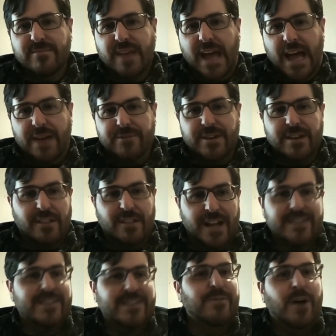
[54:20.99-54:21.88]
having
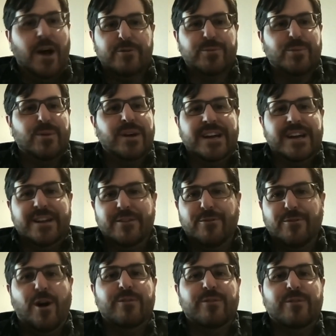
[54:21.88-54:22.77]
lots of offspring and
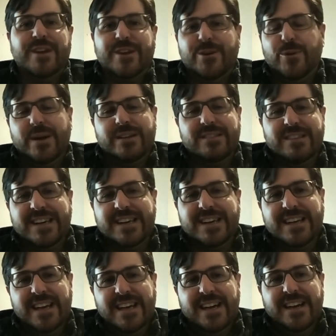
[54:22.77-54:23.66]
evolving
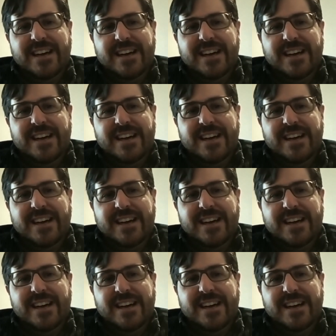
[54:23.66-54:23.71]
quickly,